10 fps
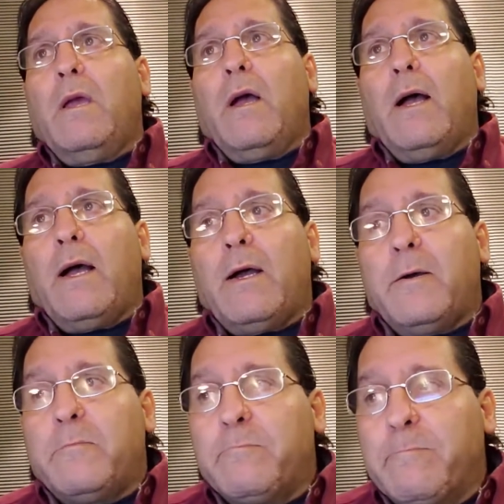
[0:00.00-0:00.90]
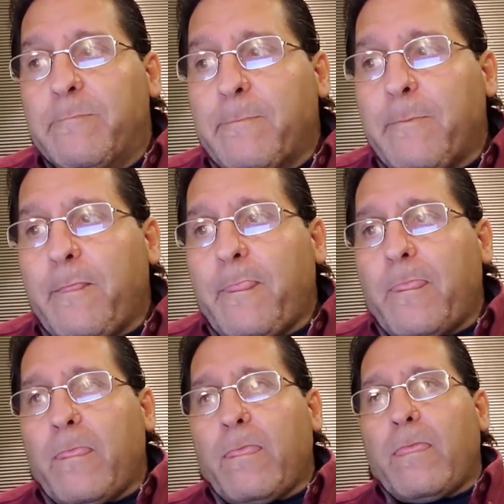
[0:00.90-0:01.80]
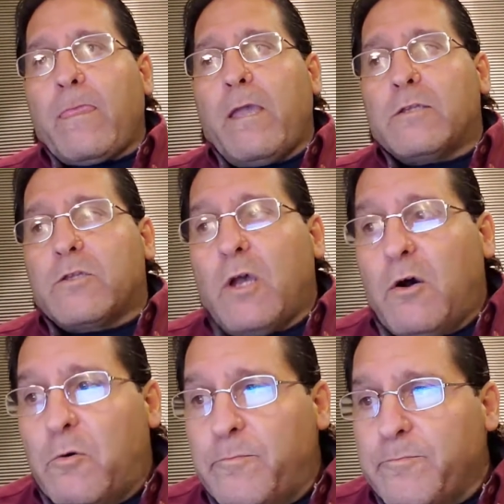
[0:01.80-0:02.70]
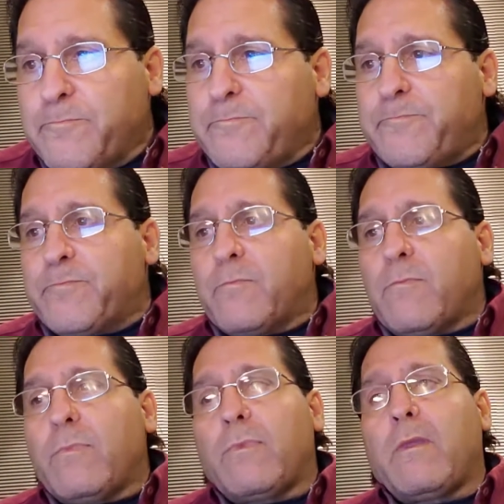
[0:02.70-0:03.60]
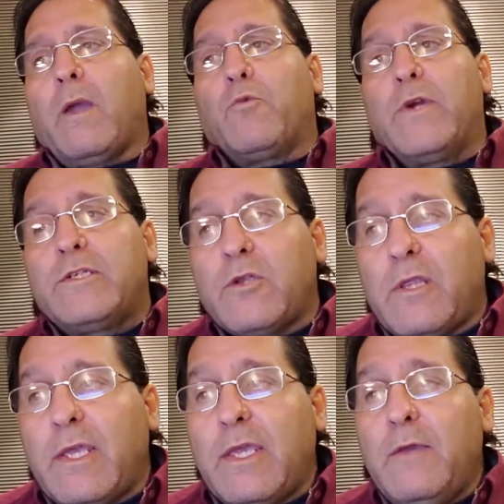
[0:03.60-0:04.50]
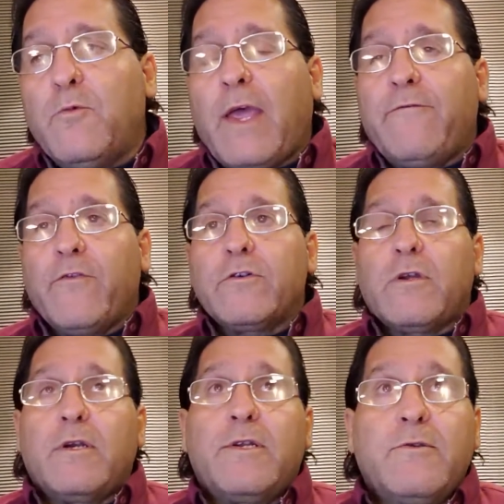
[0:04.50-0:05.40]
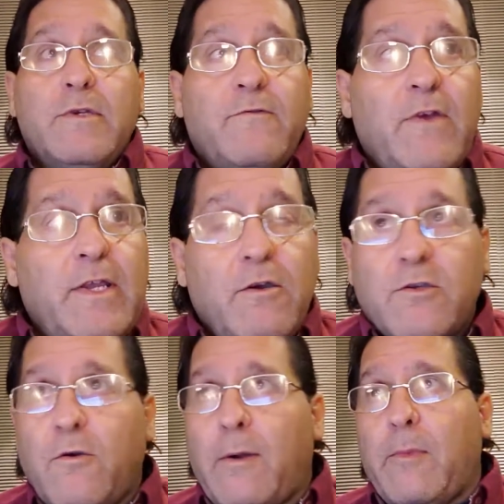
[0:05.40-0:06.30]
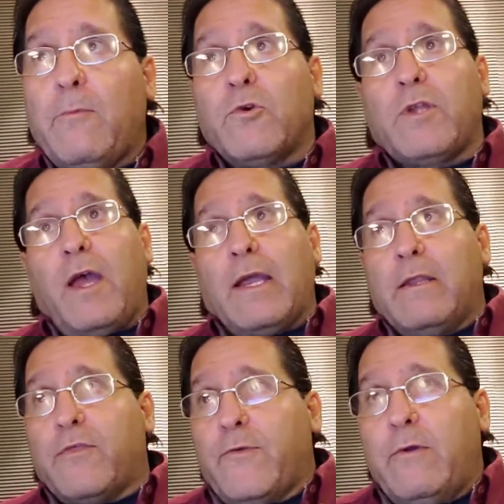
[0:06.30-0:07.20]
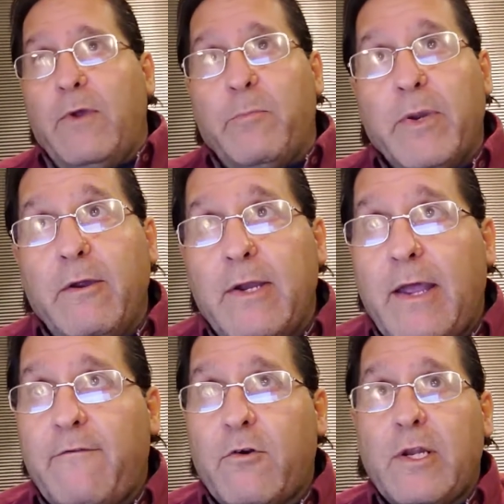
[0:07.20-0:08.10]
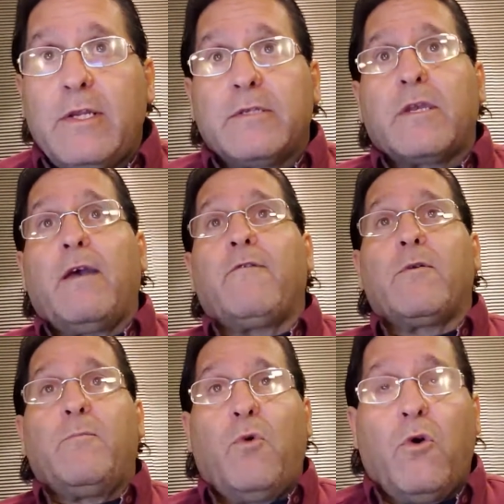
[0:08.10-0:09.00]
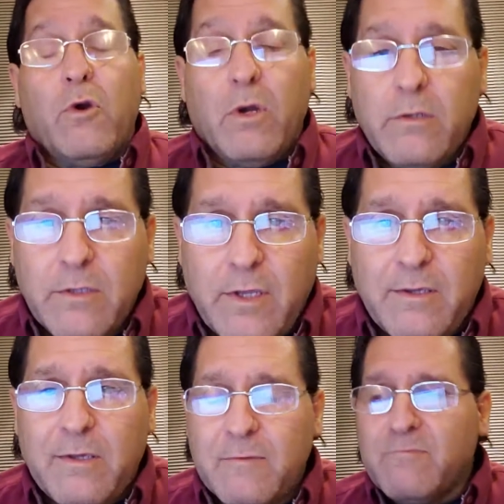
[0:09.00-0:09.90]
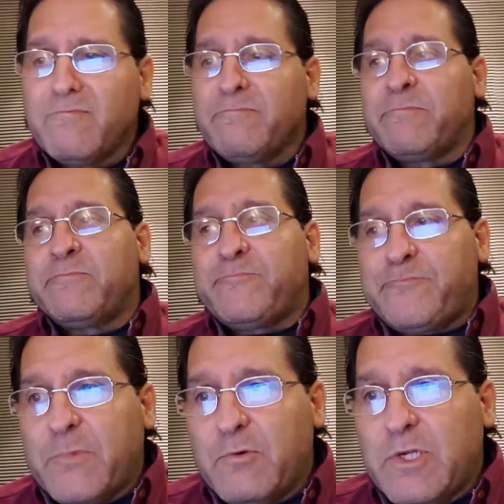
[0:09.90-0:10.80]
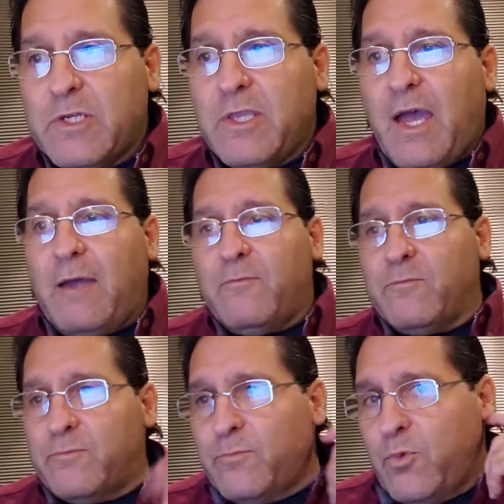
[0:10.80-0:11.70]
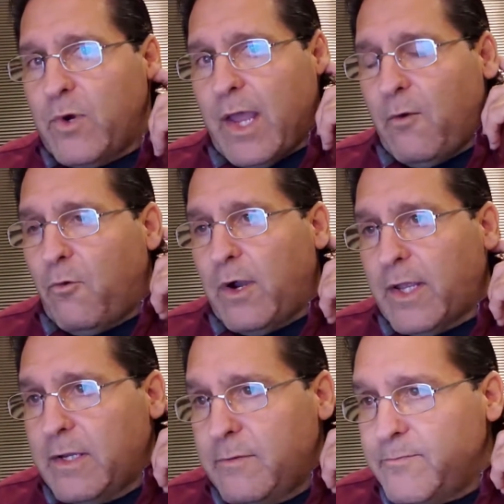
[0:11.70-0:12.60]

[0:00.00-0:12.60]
it. So, originally when I first started doing these videos, so I mean we're talking a 3-week period, I've already discovered more, which is not what I wanted.